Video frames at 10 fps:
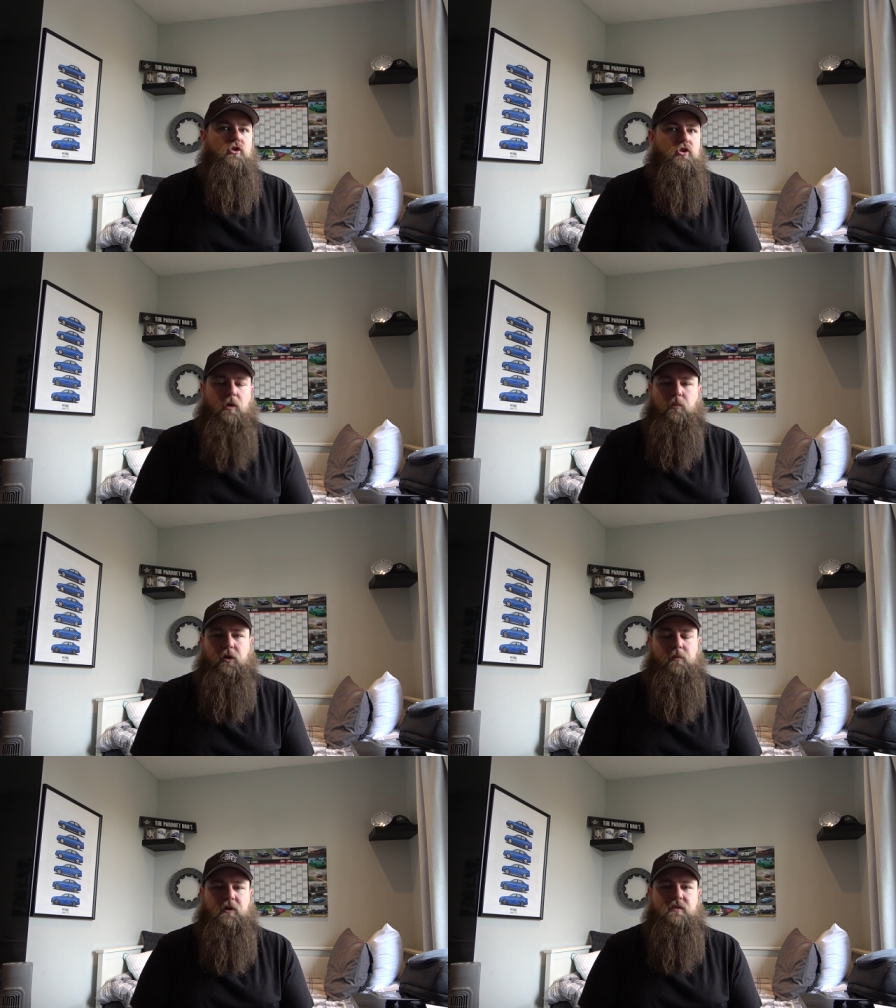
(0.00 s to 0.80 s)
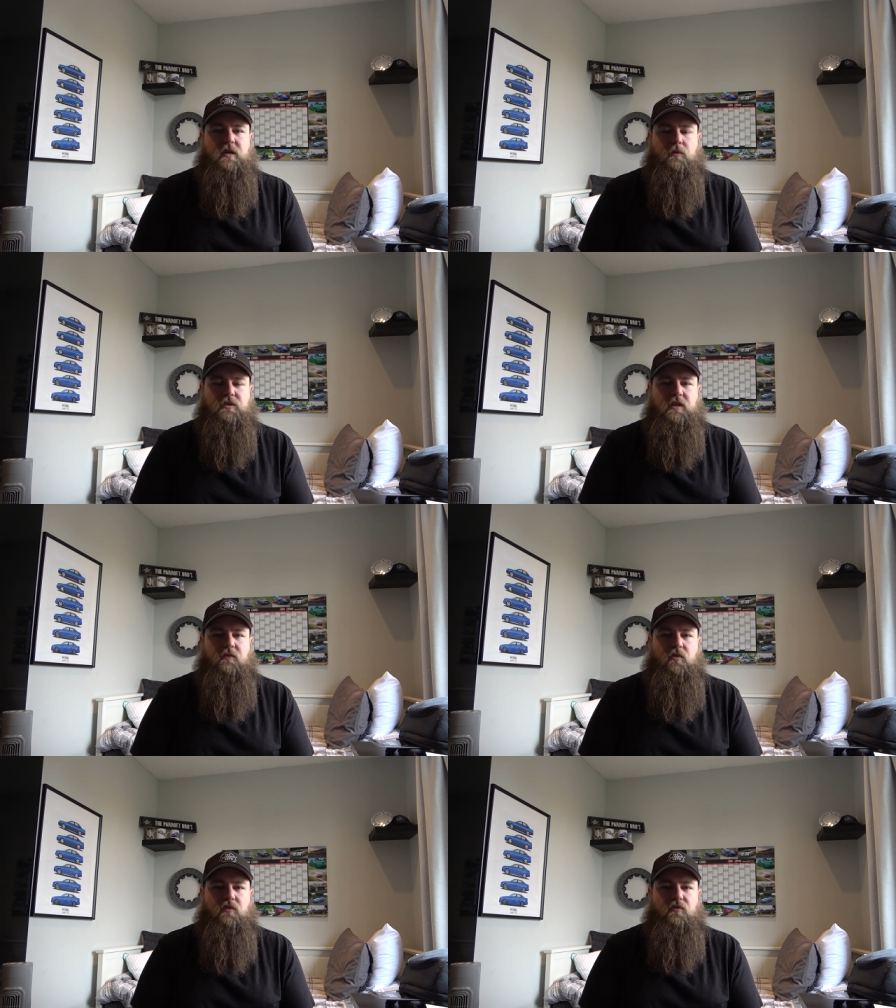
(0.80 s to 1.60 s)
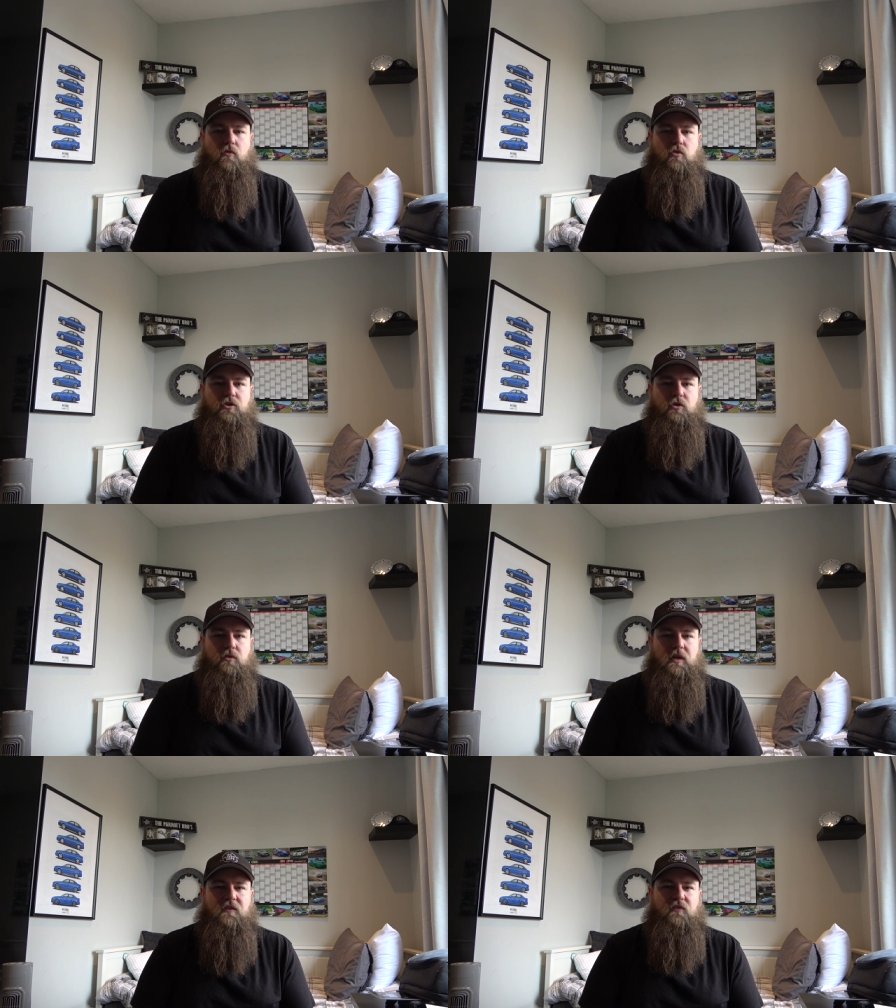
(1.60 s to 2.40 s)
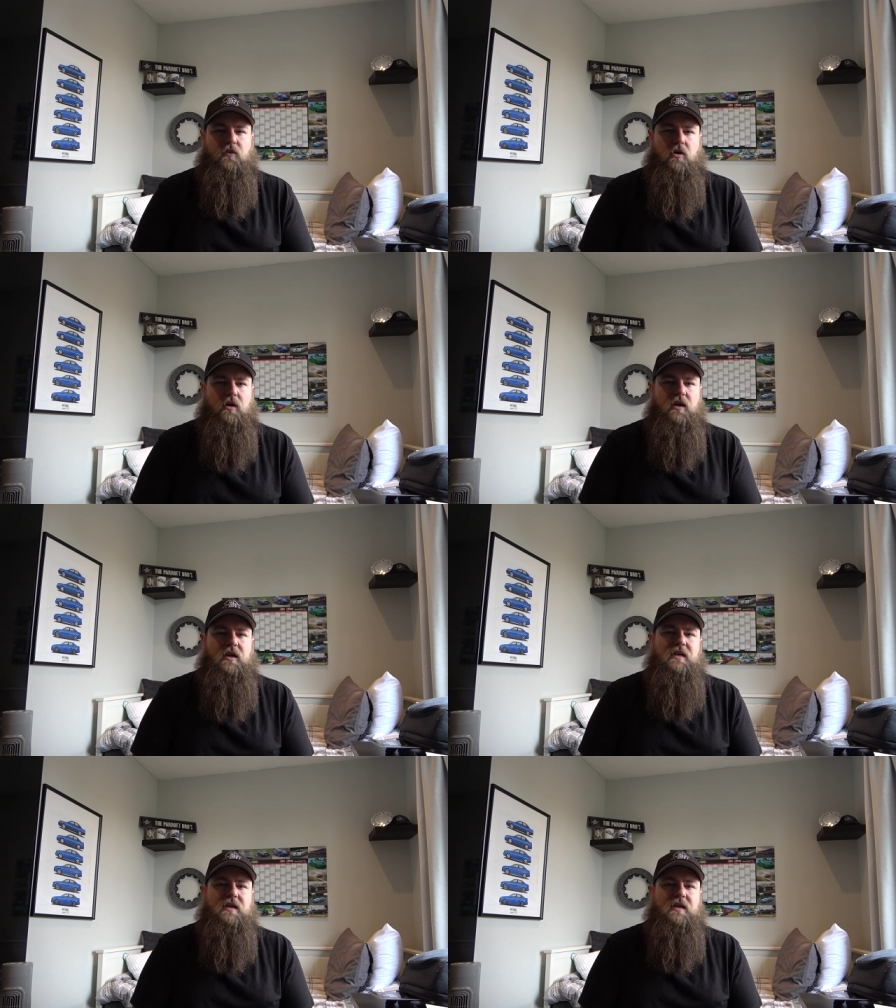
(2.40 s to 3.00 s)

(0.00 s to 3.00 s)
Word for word: jump on it because that will save you a fortune. If not,